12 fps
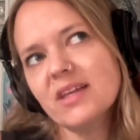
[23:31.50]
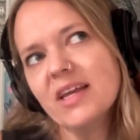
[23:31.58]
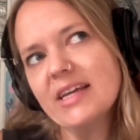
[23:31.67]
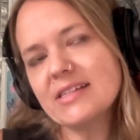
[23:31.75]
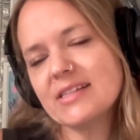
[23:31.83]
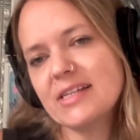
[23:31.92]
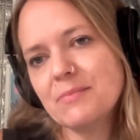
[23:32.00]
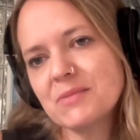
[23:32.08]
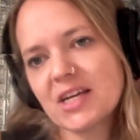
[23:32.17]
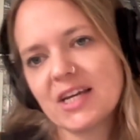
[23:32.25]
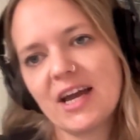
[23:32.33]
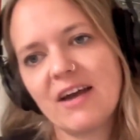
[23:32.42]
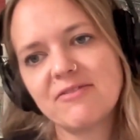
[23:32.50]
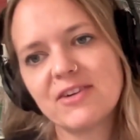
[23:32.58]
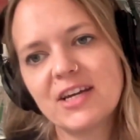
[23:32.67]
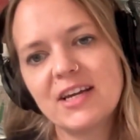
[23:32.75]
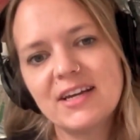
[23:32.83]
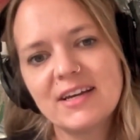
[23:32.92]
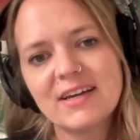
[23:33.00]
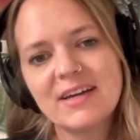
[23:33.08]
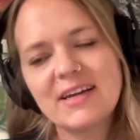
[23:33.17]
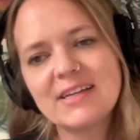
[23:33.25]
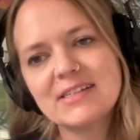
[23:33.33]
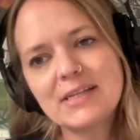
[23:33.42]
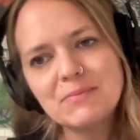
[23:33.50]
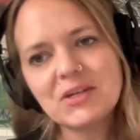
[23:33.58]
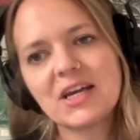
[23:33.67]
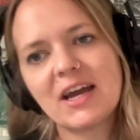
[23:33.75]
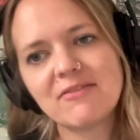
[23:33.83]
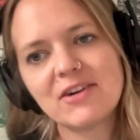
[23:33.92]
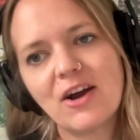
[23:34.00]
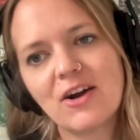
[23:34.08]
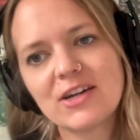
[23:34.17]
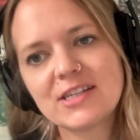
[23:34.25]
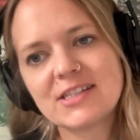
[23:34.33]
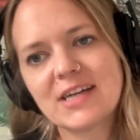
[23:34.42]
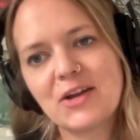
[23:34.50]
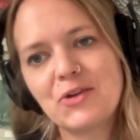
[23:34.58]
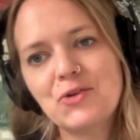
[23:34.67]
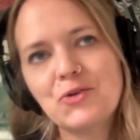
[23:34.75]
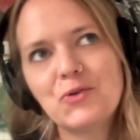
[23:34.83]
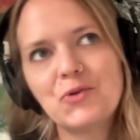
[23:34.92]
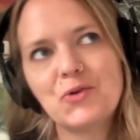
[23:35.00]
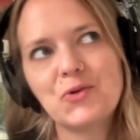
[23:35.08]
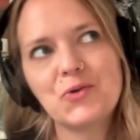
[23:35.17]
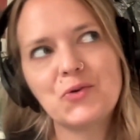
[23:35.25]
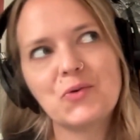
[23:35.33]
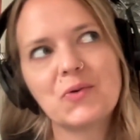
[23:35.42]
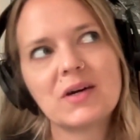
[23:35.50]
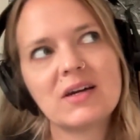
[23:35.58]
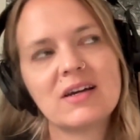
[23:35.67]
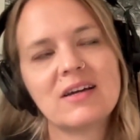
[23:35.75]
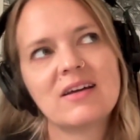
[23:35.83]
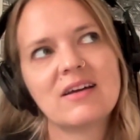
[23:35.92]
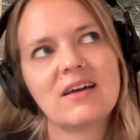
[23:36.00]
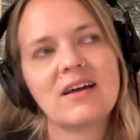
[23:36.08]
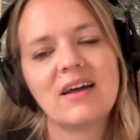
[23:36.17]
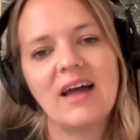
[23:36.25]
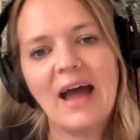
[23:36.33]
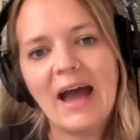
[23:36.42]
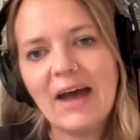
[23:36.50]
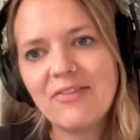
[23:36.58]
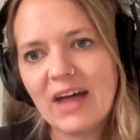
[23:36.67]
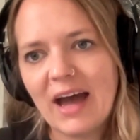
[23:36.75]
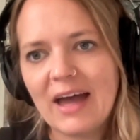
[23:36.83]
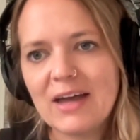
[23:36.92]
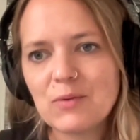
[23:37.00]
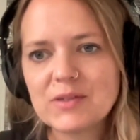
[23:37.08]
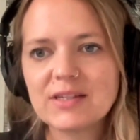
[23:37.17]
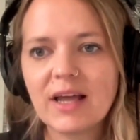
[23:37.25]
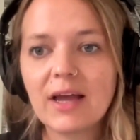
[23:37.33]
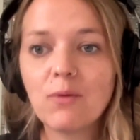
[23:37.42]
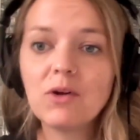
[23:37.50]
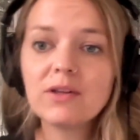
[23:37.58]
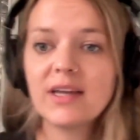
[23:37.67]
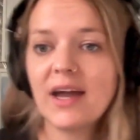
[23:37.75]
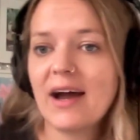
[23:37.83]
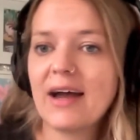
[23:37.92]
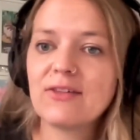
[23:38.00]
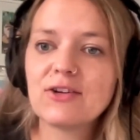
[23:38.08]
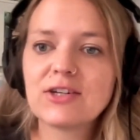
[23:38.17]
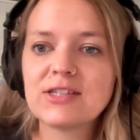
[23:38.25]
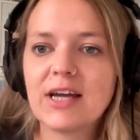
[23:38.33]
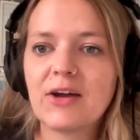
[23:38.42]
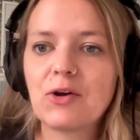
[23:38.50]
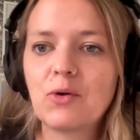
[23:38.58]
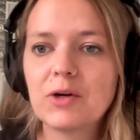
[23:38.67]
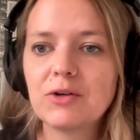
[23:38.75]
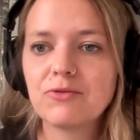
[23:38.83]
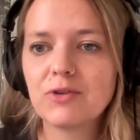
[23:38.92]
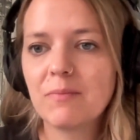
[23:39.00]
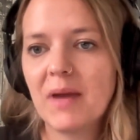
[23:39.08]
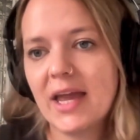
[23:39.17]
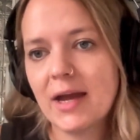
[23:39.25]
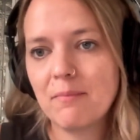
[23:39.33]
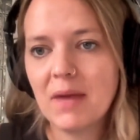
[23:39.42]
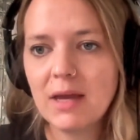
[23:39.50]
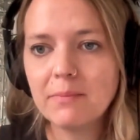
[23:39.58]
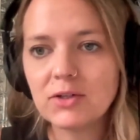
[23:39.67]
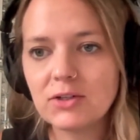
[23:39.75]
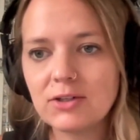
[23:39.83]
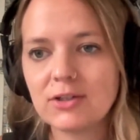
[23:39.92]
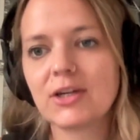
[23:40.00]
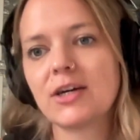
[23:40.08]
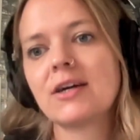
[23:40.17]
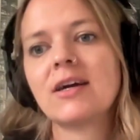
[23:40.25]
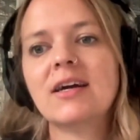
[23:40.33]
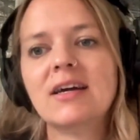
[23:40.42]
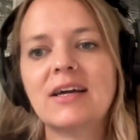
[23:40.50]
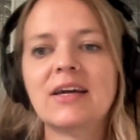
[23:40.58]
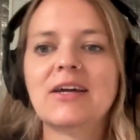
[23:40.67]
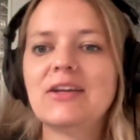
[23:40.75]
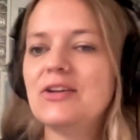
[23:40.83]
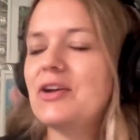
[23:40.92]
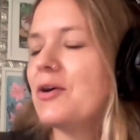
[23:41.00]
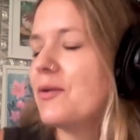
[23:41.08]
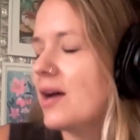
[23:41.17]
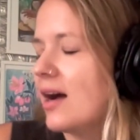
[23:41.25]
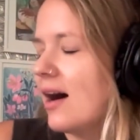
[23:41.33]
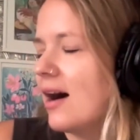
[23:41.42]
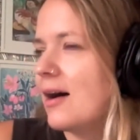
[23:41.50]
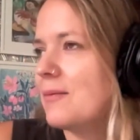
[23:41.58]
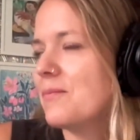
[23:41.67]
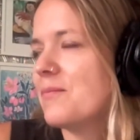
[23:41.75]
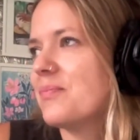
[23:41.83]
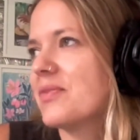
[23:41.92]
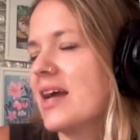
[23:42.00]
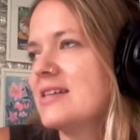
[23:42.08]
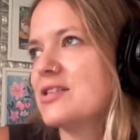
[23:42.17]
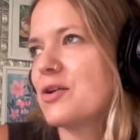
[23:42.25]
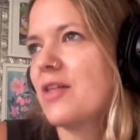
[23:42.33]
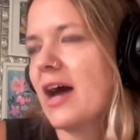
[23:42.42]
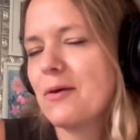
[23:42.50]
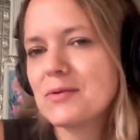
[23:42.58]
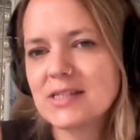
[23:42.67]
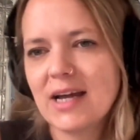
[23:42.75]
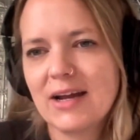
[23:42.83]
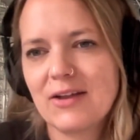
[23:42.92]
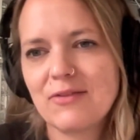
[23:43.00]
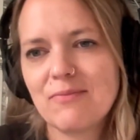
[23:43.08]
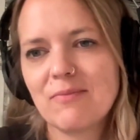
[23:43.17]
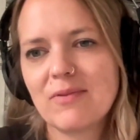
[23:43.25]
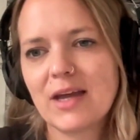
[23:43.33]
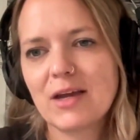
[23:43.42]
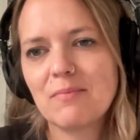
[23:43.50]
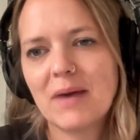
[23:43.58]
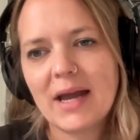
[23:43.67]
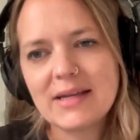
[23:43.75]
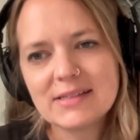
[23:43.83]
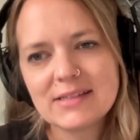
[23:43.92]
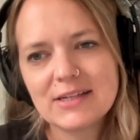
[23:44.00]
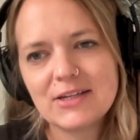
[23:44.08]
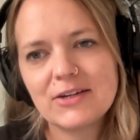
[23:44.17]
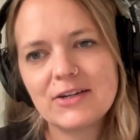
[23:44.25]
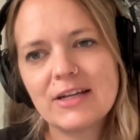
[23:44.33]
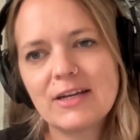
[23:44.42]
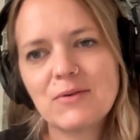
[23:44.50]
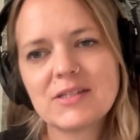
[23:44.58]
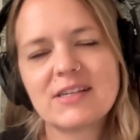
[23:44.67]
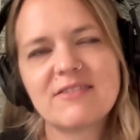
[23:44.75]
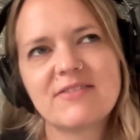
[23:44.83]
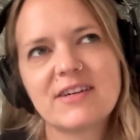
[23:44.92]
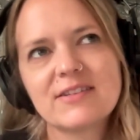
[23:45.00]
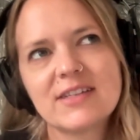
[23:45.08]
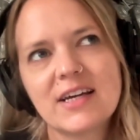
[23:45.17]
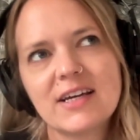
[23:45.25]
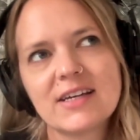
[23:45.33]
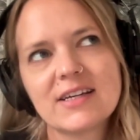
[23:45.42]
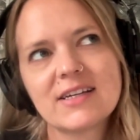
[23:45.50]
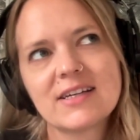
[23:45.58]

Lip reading: it seemed like every artist I knew who had that, it was like, well, yeah, I learned how to quilt from Aunt Mabel, or, you know, and so that was kind of like my insecurity, was I felt like